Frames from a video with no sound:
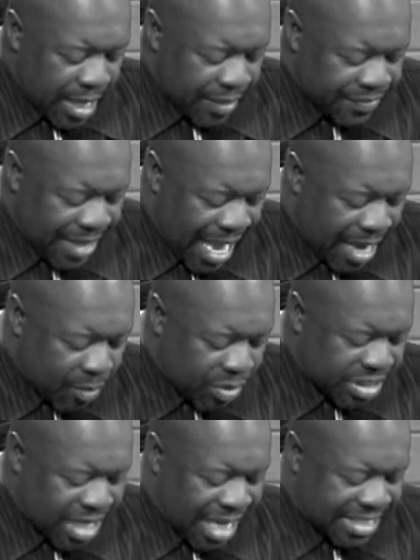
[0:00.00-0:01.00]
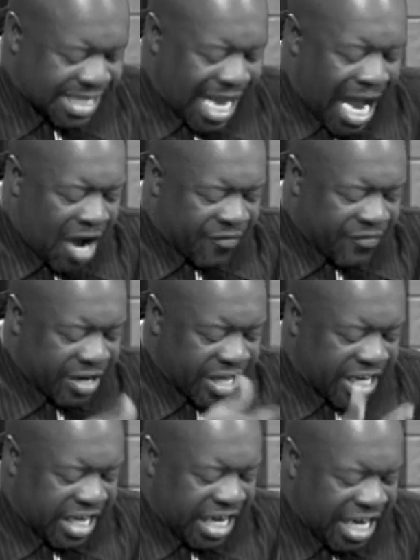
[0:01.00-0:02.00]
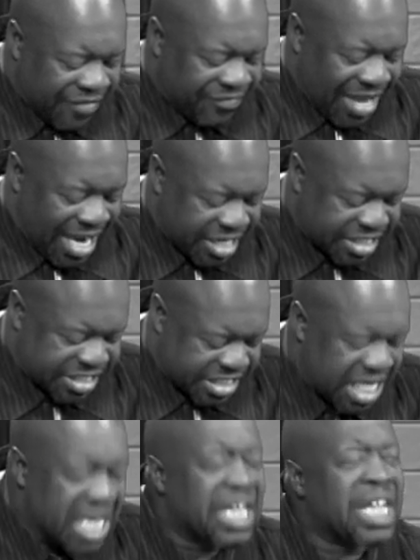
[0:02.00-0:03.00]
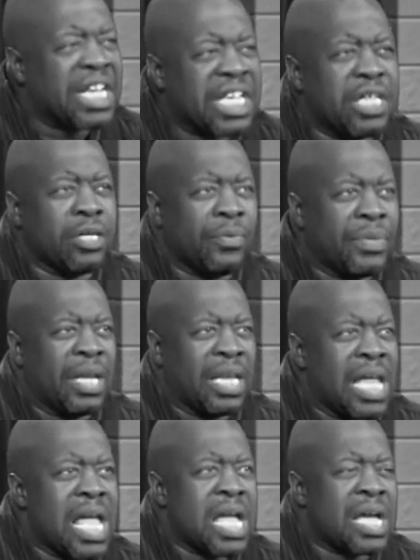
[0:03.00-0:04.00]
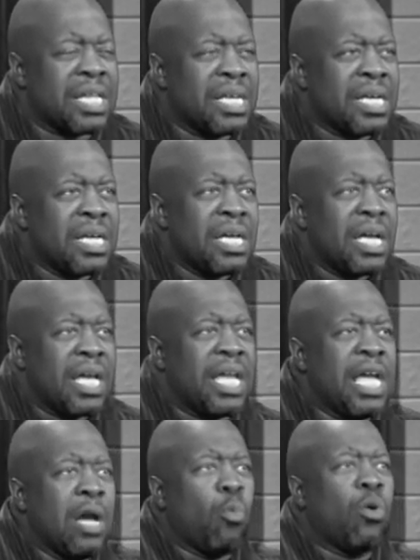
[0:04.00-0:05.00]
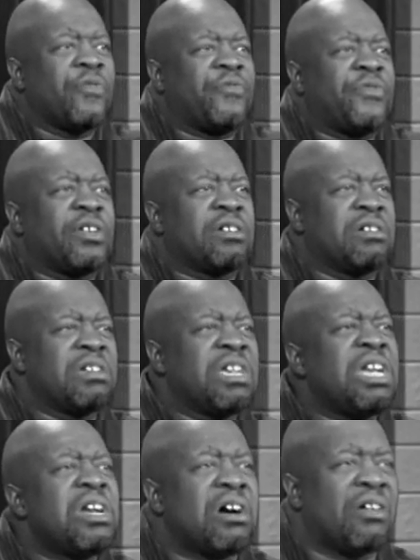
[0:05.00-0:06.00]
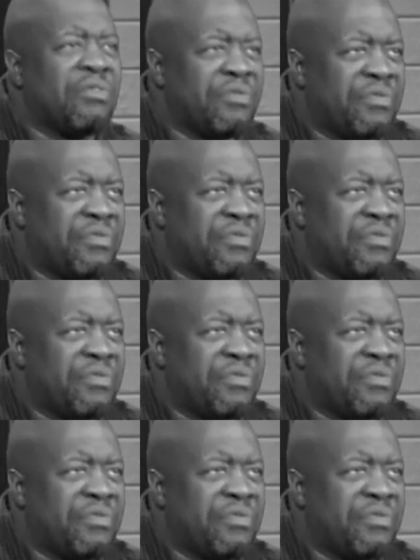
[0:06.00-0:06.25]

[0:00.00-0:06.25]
That when God said, I'll forgive their sin and heal their land, he would forgive